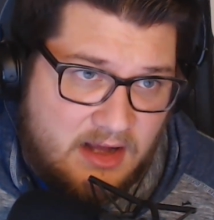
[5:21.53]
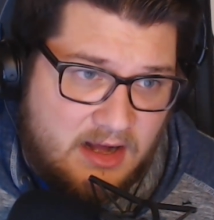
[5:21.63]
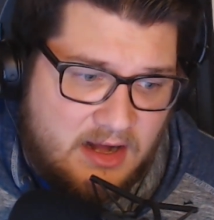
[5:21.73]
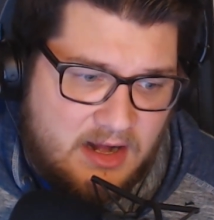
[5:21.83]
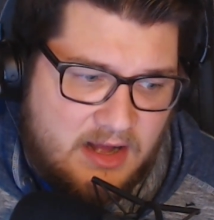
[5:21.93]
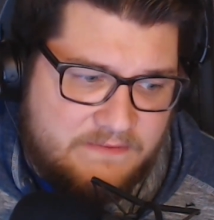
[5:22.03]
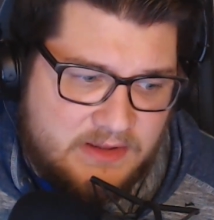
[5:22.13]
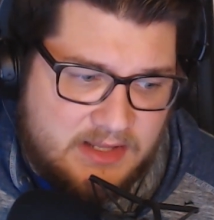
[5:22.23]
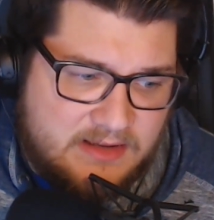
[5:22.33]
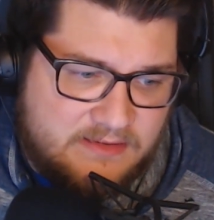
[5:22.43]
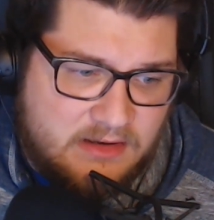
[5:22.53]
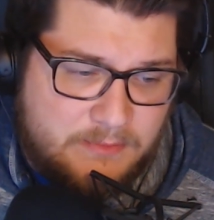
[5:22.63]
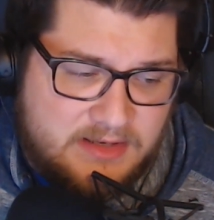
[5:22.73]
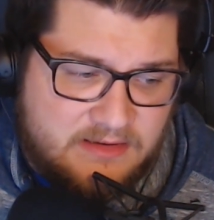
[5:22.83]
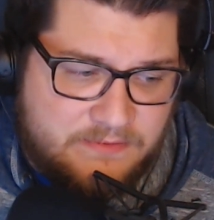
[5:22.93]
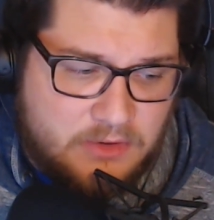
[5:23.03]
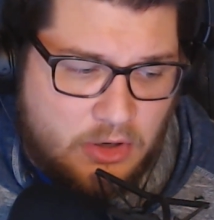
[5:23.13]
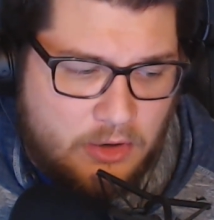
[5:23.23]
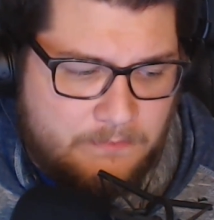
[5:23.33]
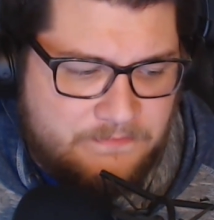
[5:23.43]
I feel like it's going to be
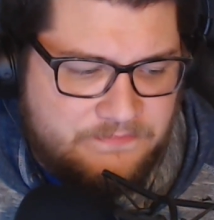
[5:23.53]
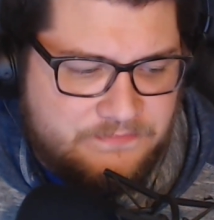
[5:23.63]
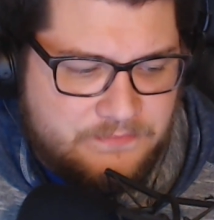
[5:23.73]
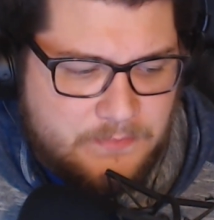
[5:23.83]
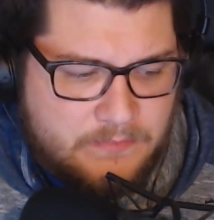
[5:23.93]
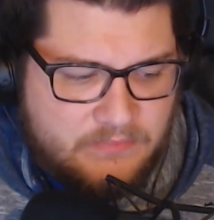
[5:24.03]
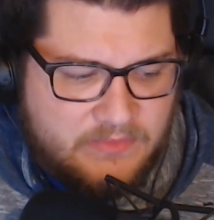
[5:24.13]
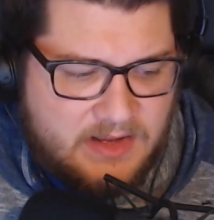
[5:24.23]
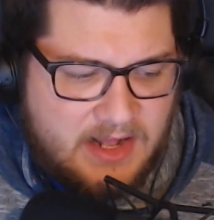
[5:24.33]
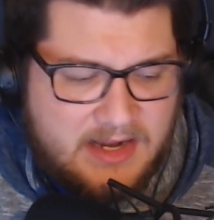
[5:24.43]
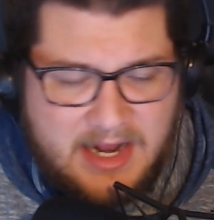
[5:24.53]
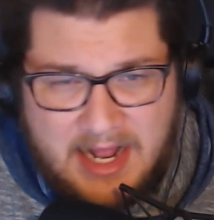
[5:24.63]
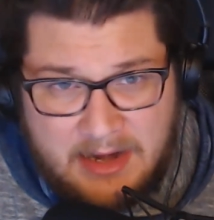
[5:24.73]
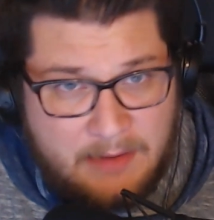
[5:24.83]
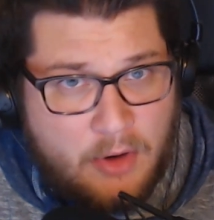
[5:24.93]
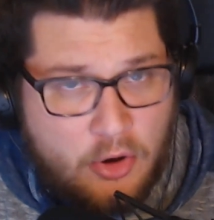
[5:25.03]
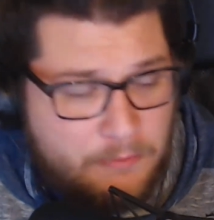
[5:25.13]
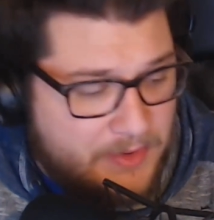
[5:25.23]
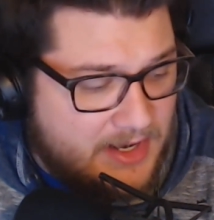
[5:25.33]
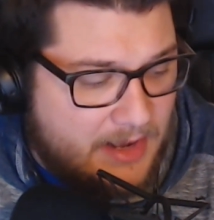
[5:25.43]
difficult, and I'm
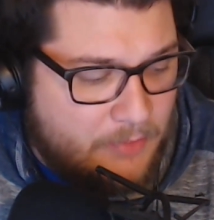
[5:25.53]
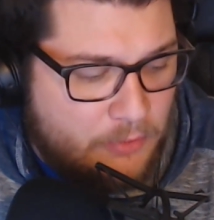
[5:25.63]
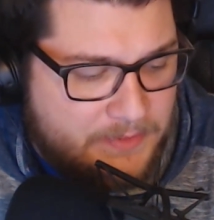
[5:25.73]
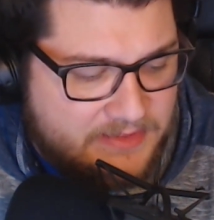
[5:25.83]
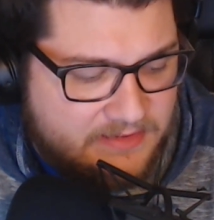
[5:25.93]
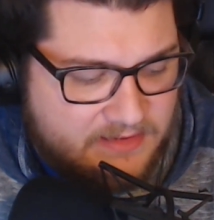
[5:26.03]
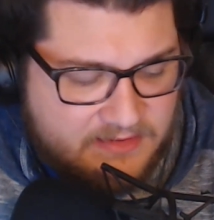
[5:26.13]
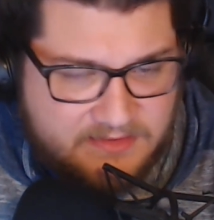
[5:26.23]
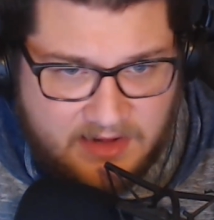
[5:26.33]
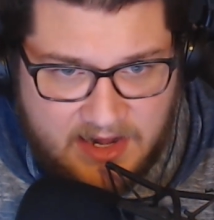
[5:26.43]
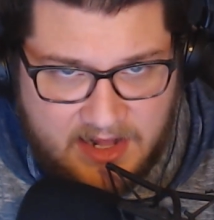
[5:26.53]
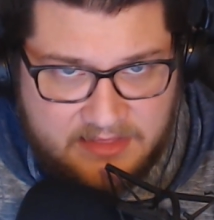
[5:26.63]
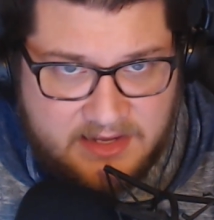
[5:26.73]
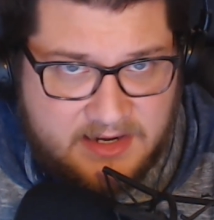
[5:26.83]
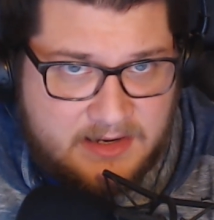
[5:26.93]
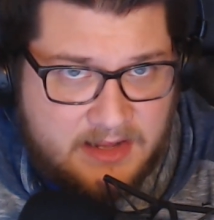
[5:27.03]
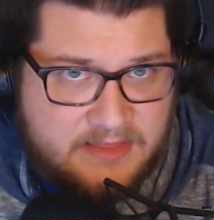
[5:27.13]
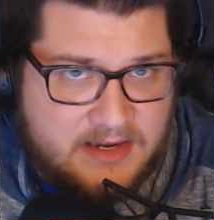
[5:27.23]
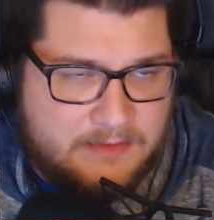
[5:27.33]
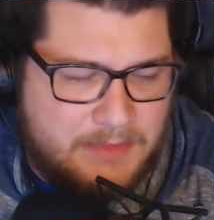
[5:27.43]
hoping that this. I think
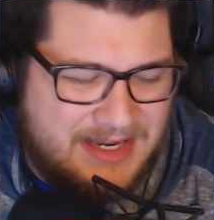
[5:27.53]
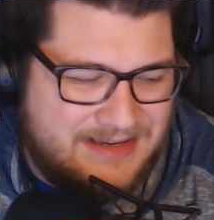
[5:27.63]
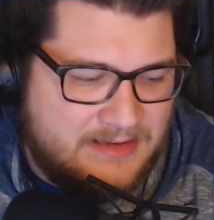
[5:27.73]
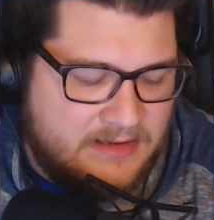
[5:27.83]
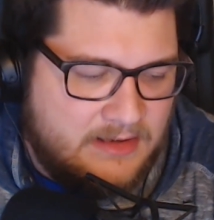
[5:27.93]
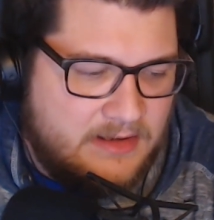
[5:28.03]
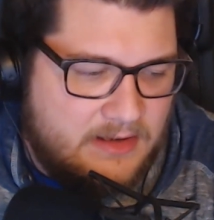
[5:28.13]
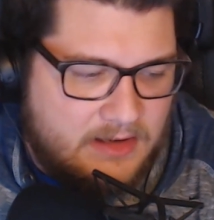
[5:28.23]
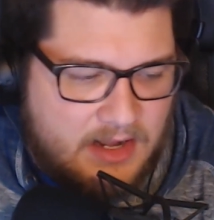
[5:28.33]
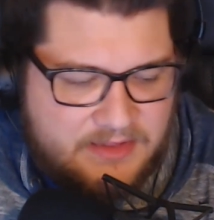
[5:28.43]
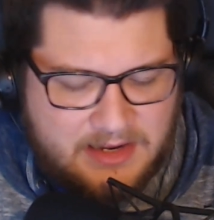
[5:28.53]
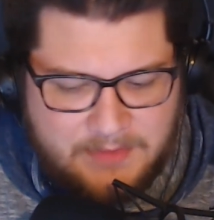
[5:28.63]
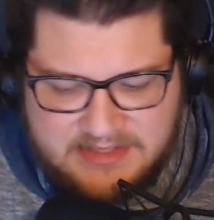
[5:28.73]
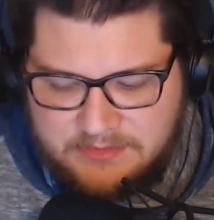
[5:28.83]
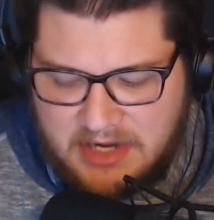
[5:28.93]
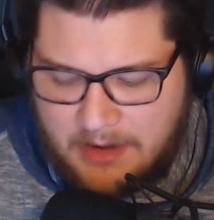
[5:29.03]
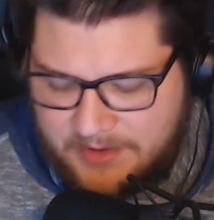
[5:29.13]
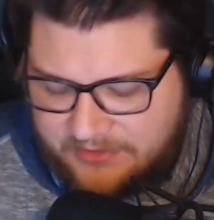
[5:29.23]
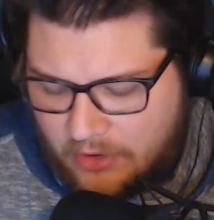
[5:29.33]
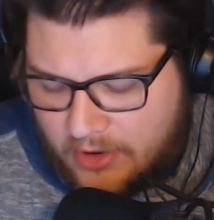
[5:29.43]
I made some
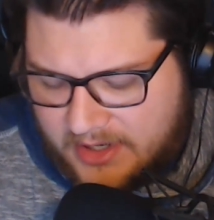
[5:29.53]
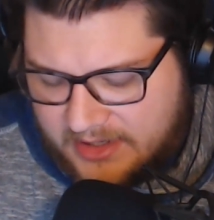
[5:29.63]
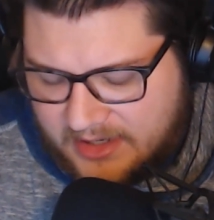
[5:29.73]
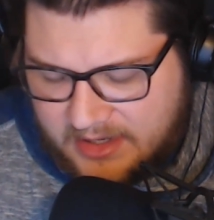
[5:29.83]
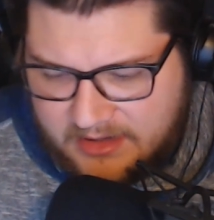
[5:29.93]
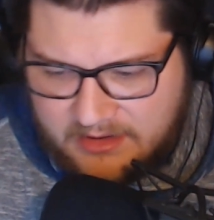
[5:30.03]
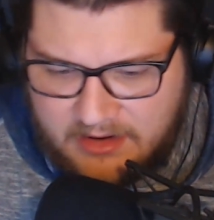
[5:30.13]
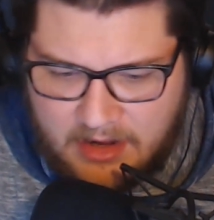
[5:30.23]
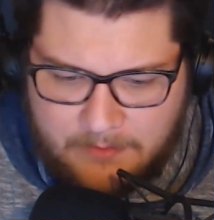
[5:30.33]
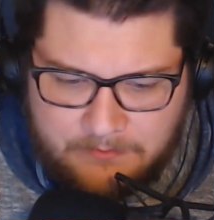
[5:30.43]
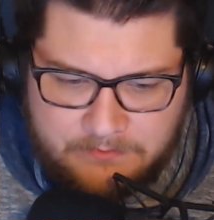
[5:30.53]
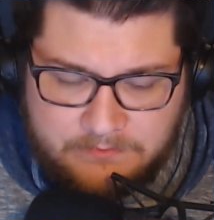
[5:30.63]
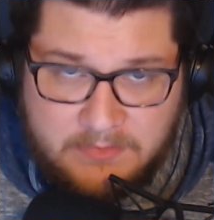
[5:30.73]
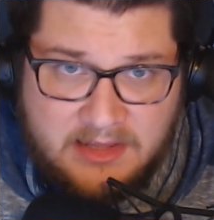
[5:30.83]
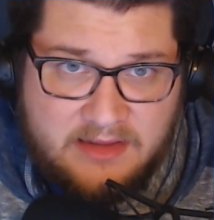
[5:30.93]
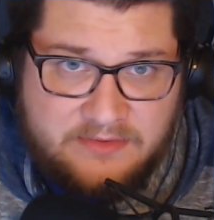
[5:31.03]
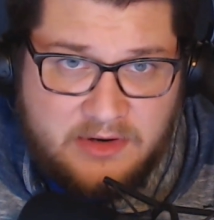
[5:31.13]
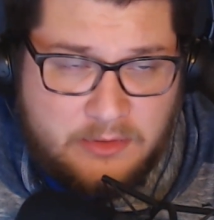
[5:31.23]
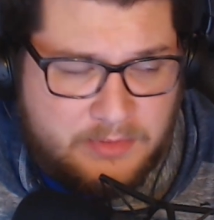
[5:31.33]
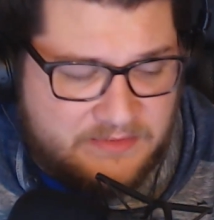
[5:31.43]
comments on it in my last
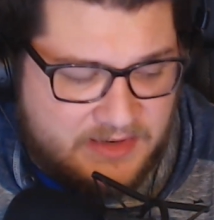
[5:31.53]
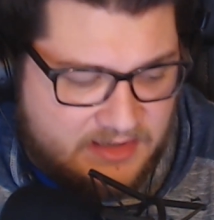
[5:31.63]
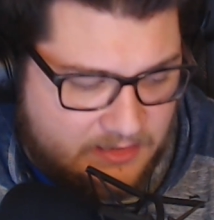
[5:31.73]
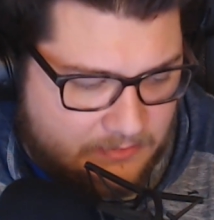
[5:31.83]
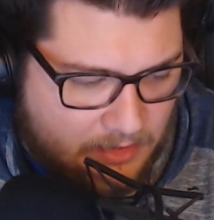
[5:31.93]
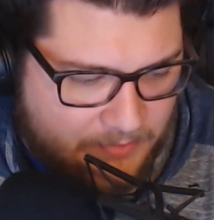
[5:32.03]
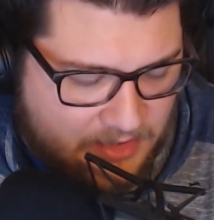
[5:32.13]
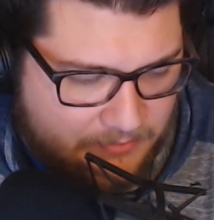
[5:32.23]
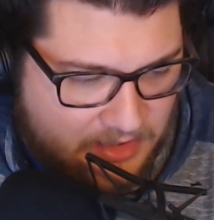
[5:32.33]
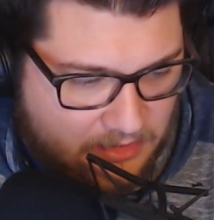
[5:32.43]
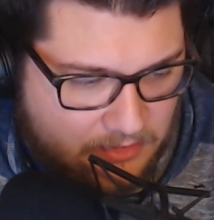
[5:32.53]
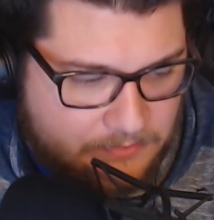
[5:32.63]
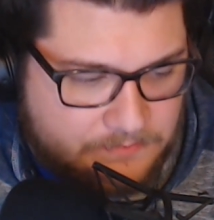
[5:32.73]
video, but if I didn't, I'll make them here.